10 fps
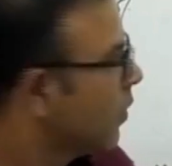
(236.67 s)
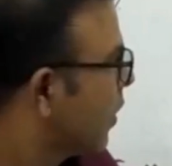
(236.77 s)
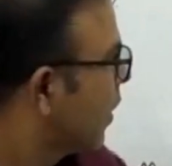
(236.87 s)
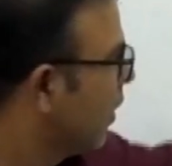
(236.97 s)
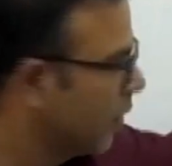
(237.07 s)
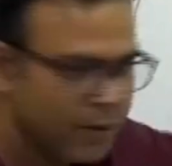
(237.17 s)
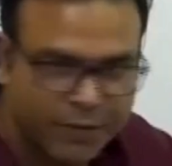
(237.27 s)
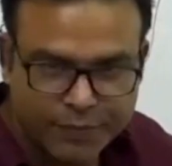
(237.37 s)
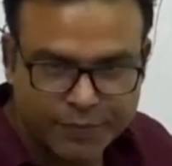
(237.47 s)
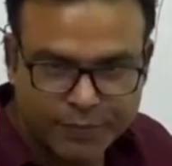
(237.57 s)
Is it cleared?
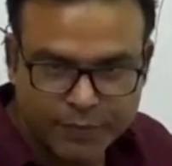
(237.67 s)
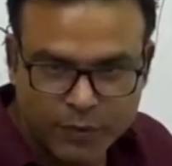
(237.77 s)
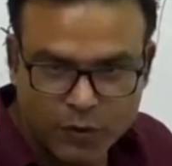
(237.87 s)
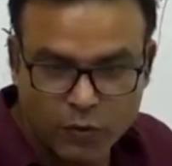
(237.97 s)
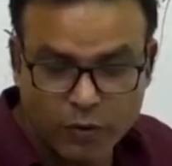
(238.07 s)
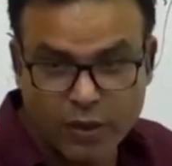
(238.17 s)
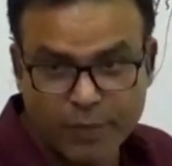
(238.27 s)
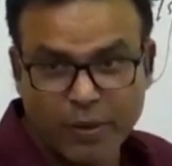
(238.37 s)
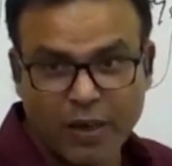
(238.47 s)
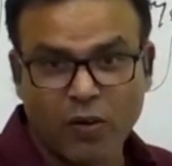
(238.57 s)
So it's a
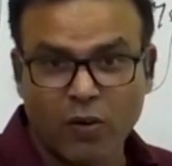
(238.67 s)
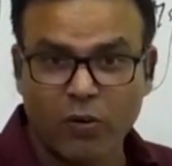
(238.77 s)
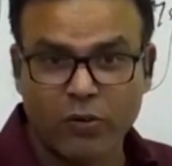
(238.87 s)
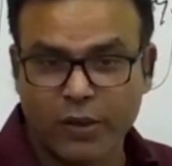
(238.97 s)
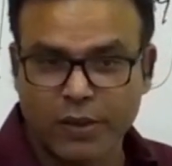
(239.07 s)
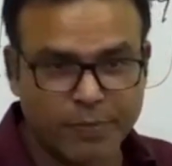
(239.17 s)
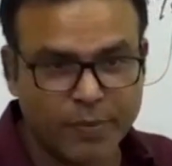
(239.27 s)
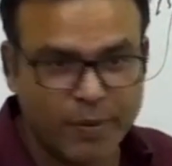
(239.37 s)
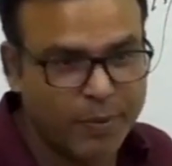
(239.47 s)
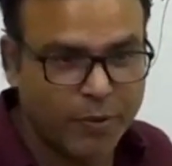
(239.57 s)
big holocaust
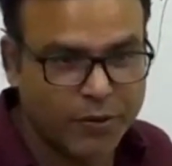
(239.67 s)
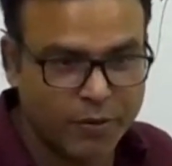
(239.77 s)
may be